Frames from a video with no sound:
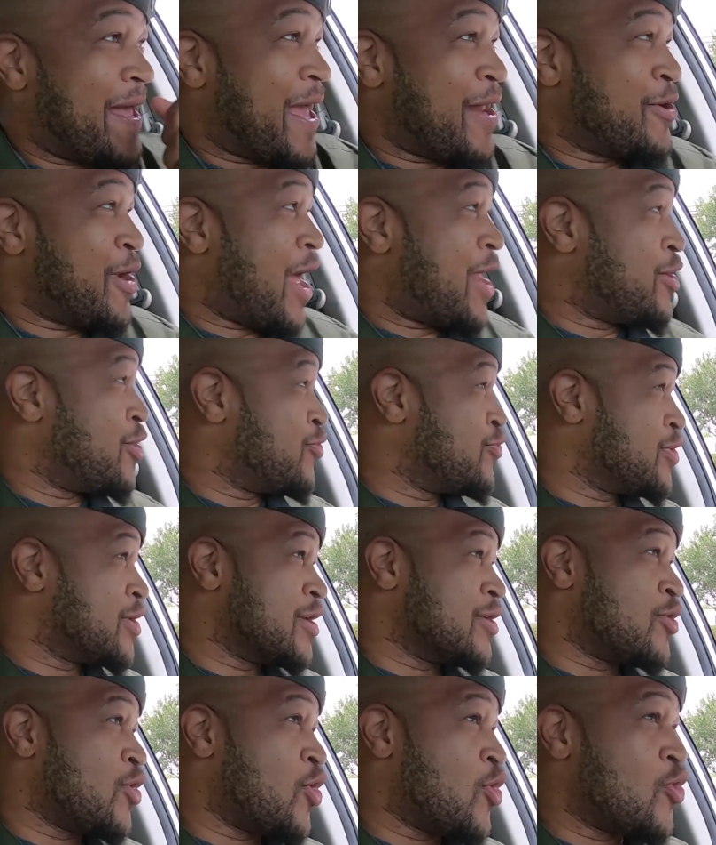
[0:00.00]
I know we're
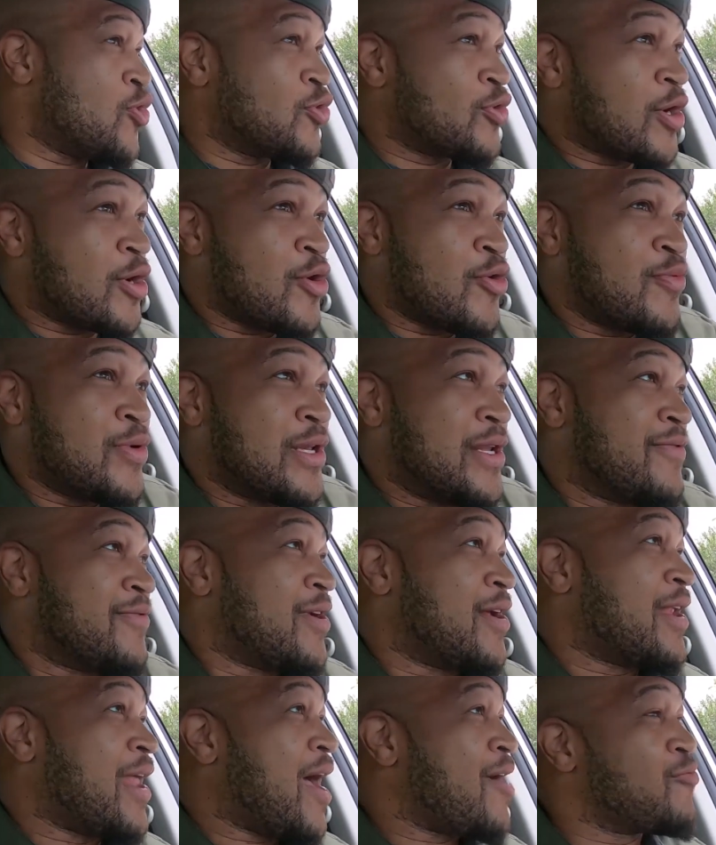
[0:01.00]
getting old. I know we're
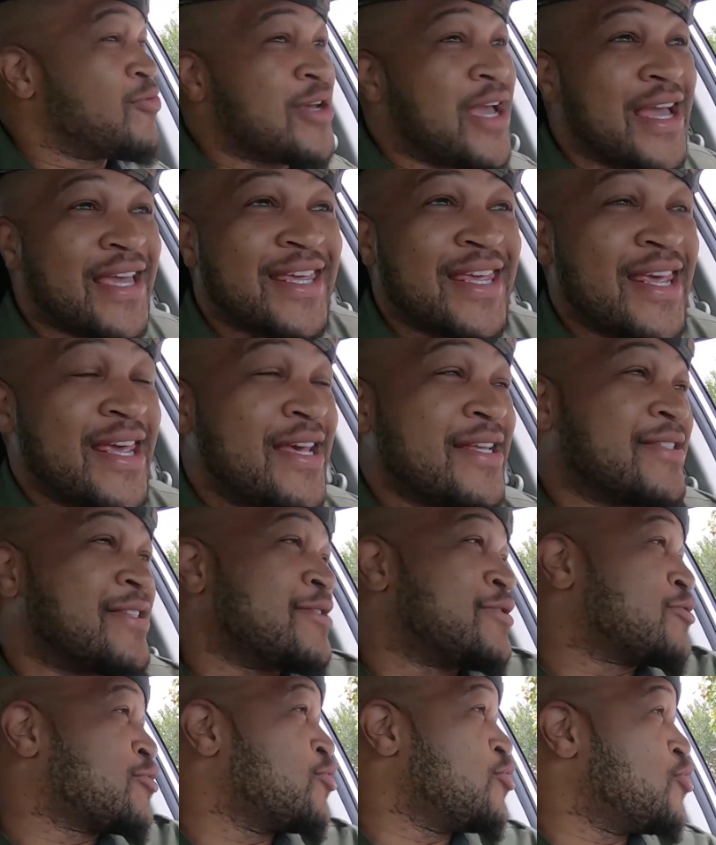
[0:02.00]
living our life. We got
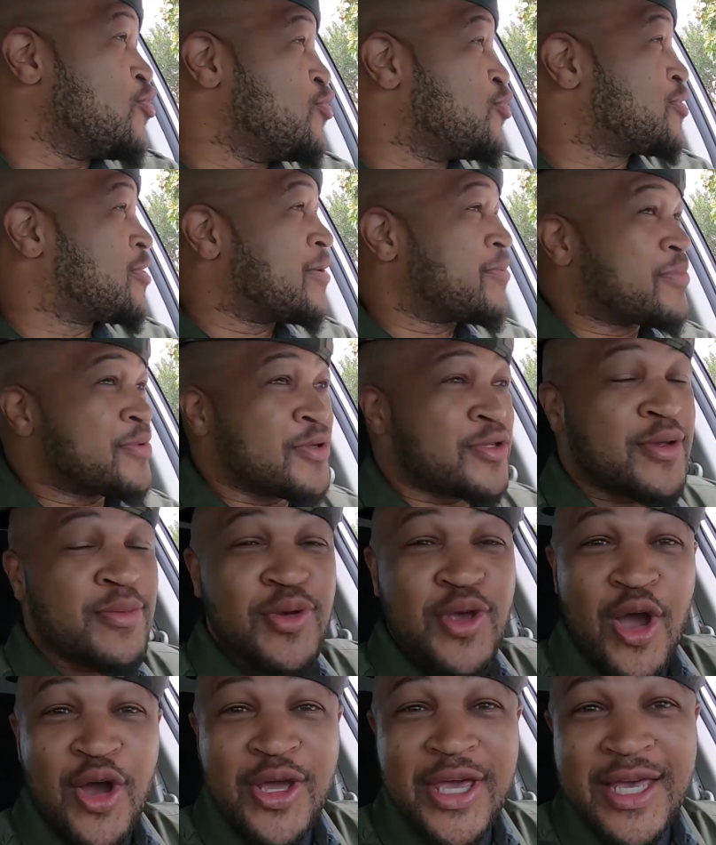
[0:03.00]
kids in school. Some
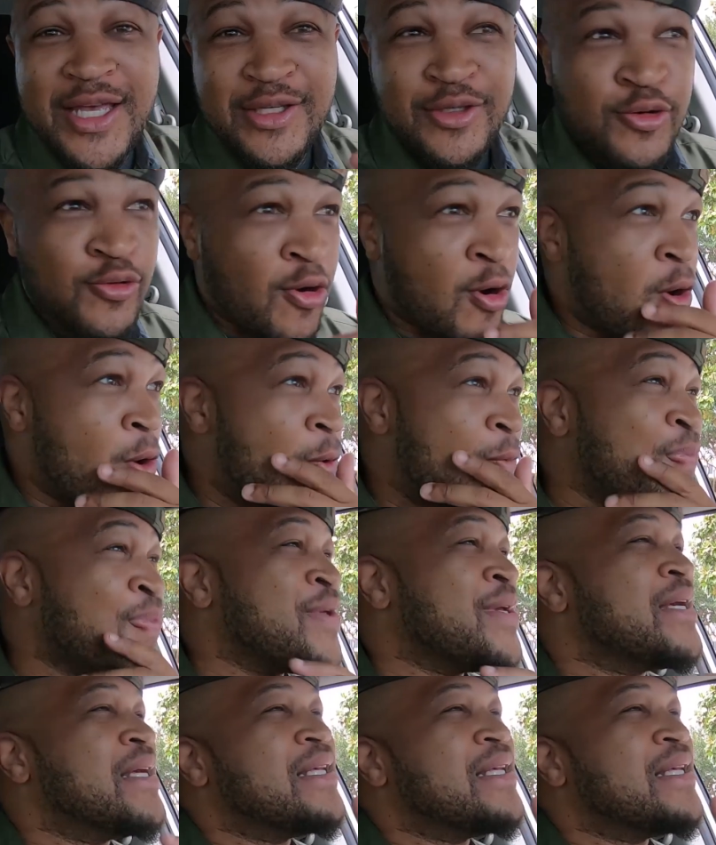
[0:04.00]
of y'all kids grown.